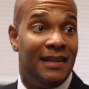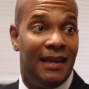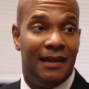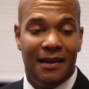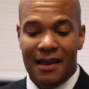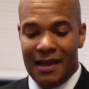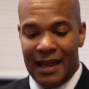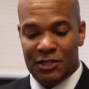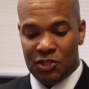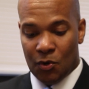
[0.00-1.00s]
need.
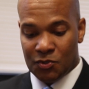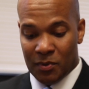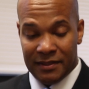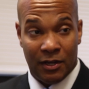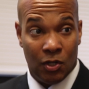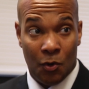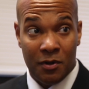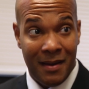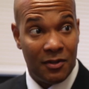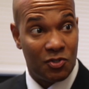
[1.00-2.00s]
It shows what their loan
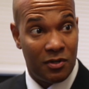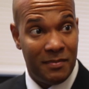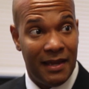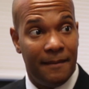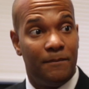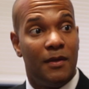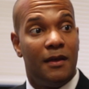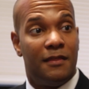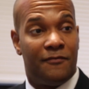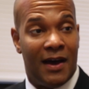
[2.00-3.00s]
amount's gonna be,
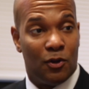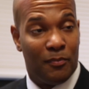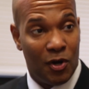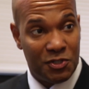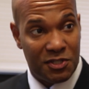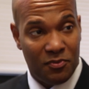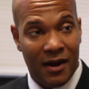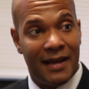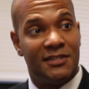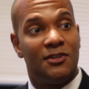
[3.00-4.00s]
the final purchase
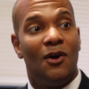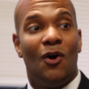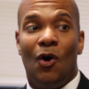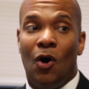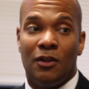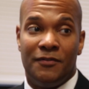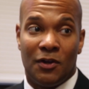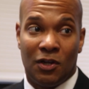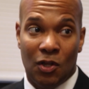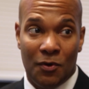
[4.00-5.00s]
price, all of
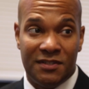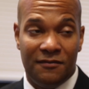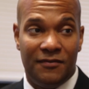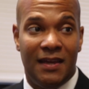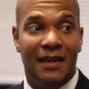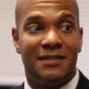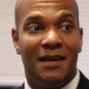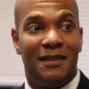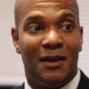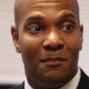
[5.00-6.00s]
their closing fees,
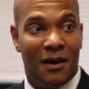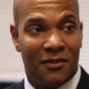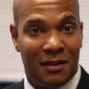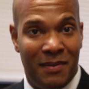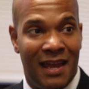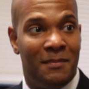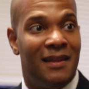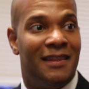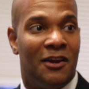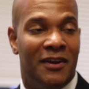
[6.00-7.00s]
their monthly
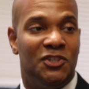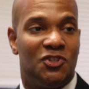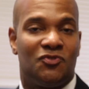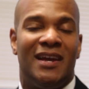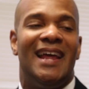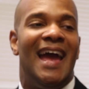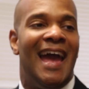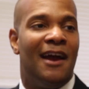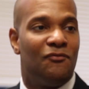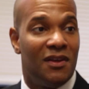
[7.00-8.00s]
payment, their interest rate.
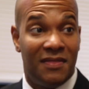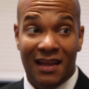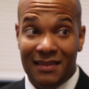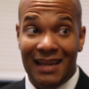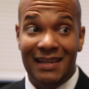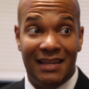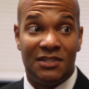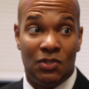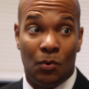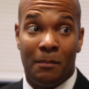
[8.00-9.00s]
Everything they need
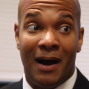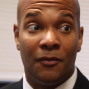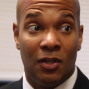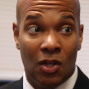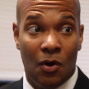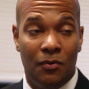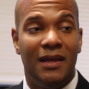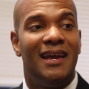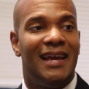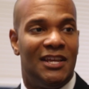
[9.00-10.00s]
to know about the
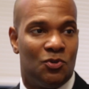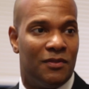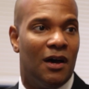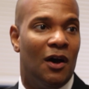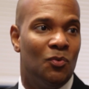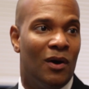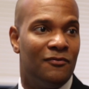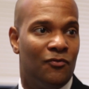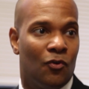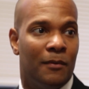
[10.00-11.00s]
loan is on the
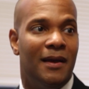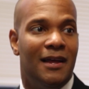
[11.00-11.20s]
HUD-1 form